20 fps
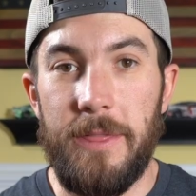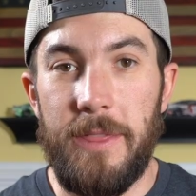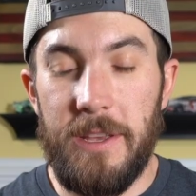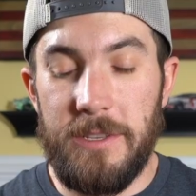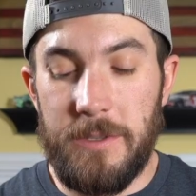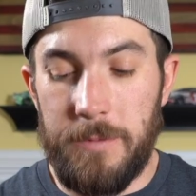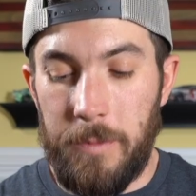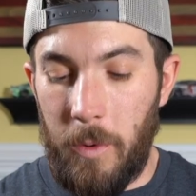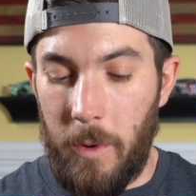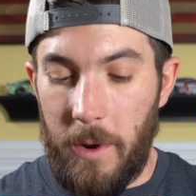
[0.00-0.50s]

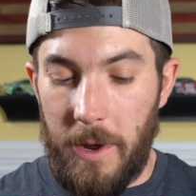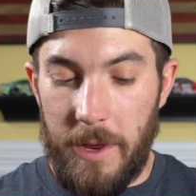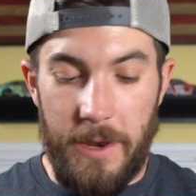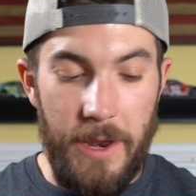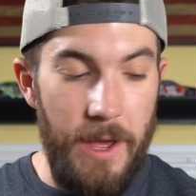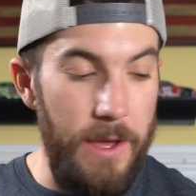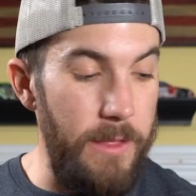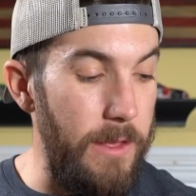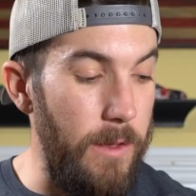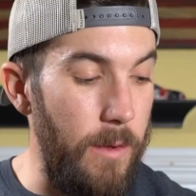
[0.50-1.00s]
this point,
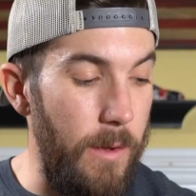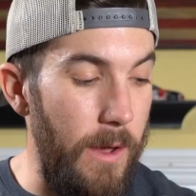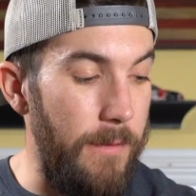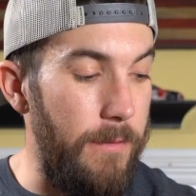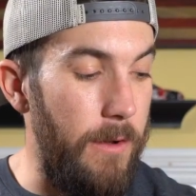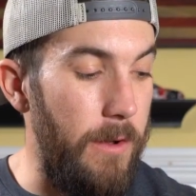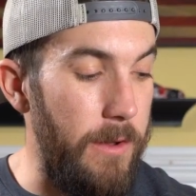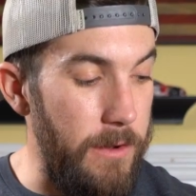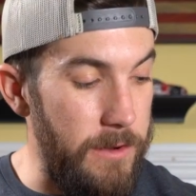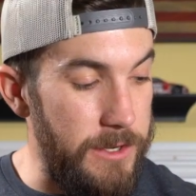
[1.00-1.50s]
now that you have
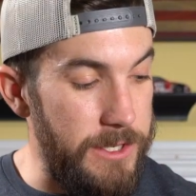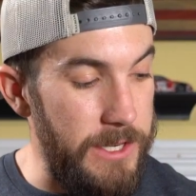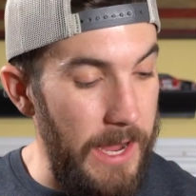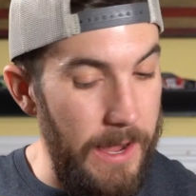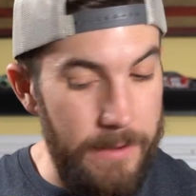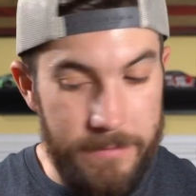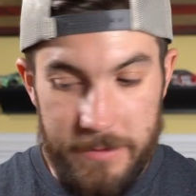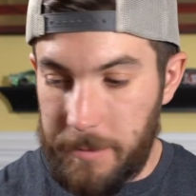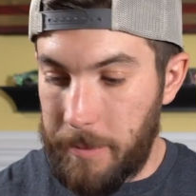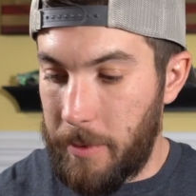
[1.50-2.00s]
all your
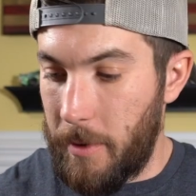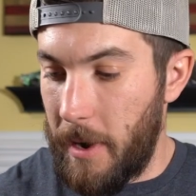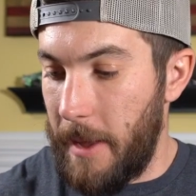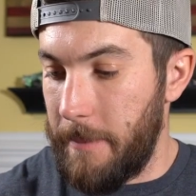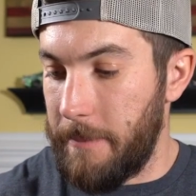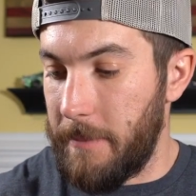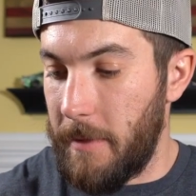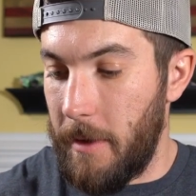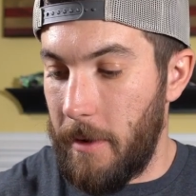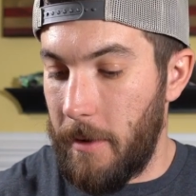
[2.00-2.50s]
shafts
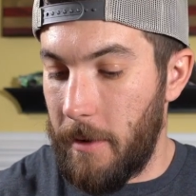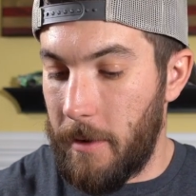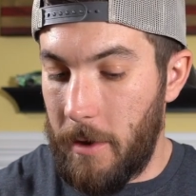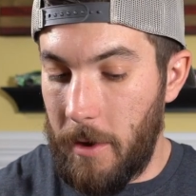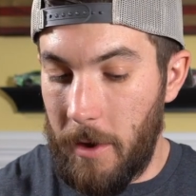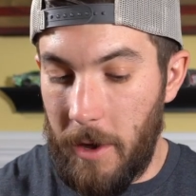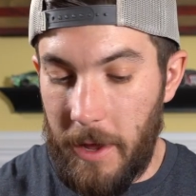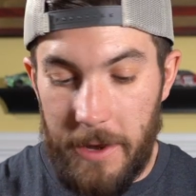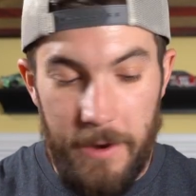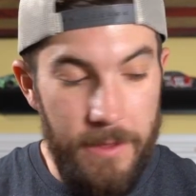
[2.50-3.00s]
prepped, they're
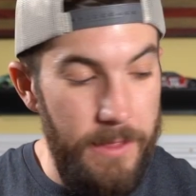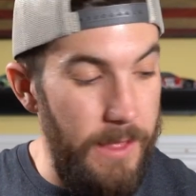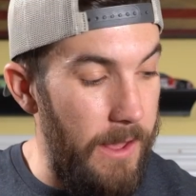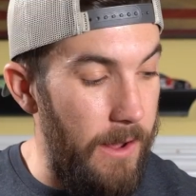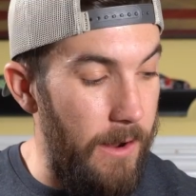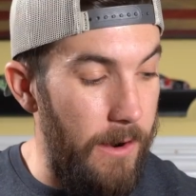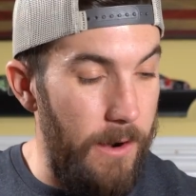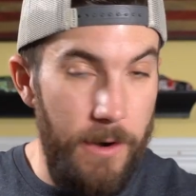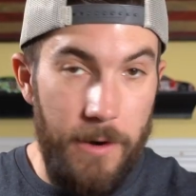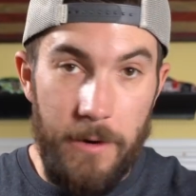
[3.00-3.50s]
cut, they
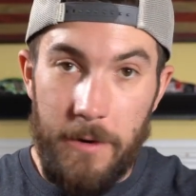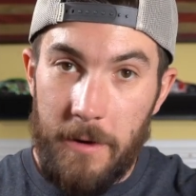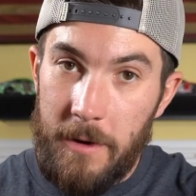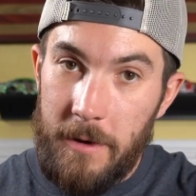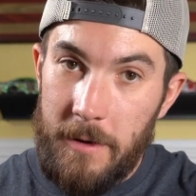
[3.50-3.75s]
are